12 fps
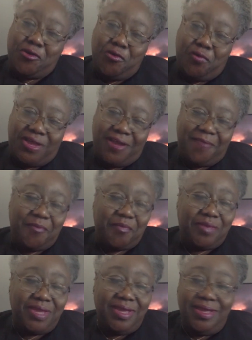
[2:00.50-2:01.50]
Cooper.
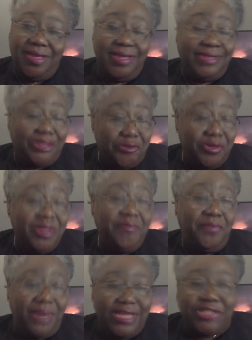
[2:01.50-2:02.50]
It's a real
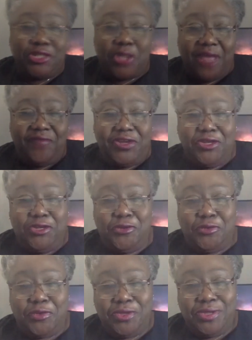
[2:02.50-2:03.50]
pleasure having
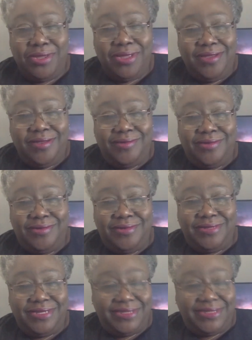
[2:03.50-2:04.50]
you on the